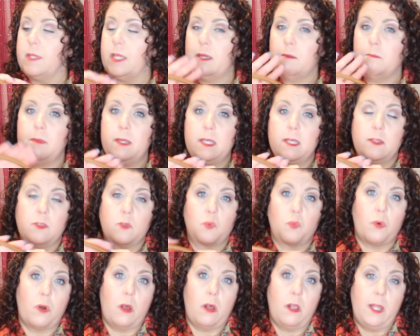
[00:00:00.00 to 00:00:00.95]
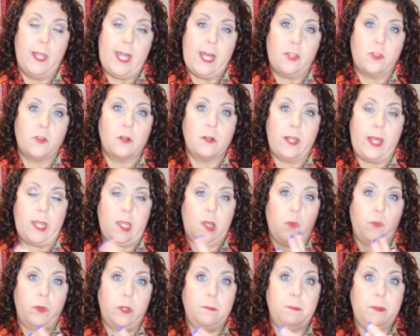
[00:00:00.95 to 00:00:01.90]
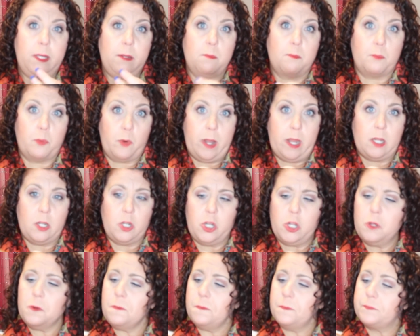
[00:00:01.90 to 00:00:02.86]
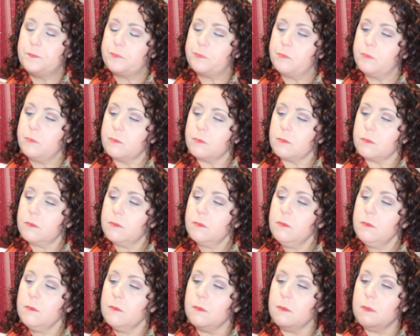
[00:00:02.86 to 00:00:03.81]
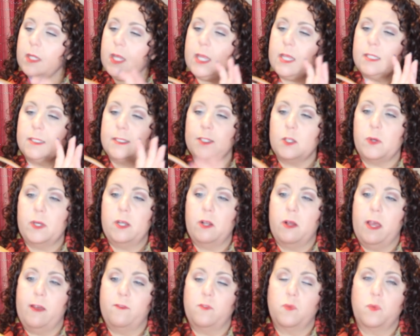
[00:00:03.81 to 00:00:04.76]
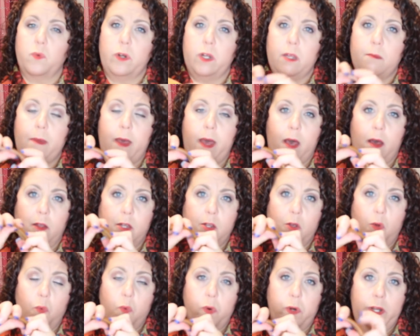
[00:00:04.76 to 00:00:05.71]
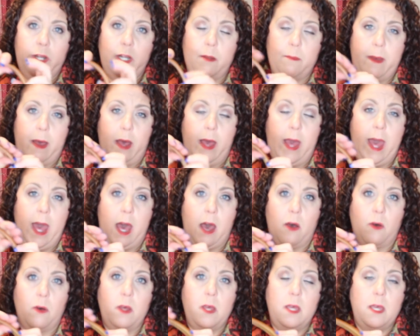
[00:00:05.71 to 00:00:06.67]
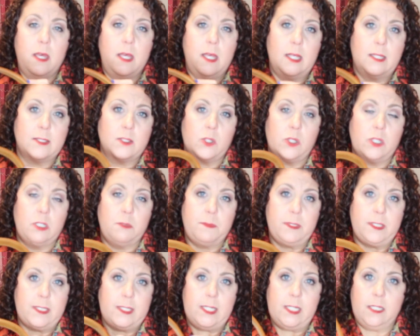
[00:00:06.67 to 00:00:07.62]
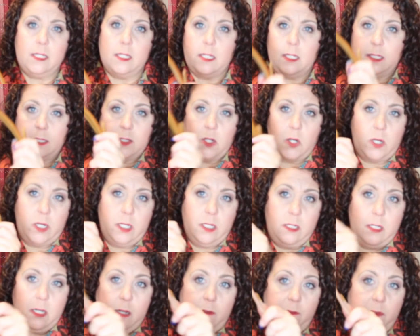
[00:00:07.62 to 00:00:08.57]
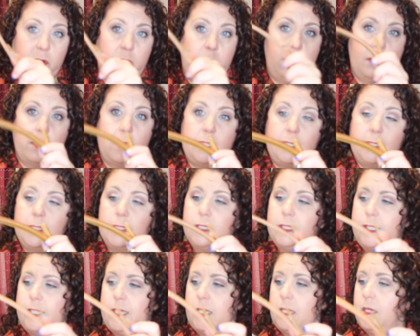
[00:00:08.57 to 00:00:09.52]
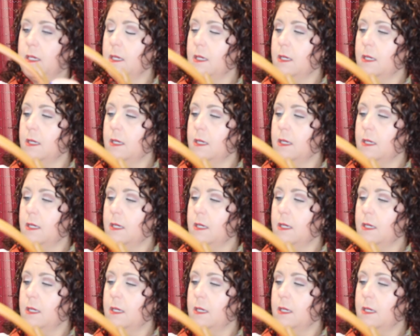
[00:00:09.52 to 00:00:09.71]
it being the raw leather like it would be brand new. And so I don't have to worry about, you know, worrying about how it's going to patina. It's already done very nicely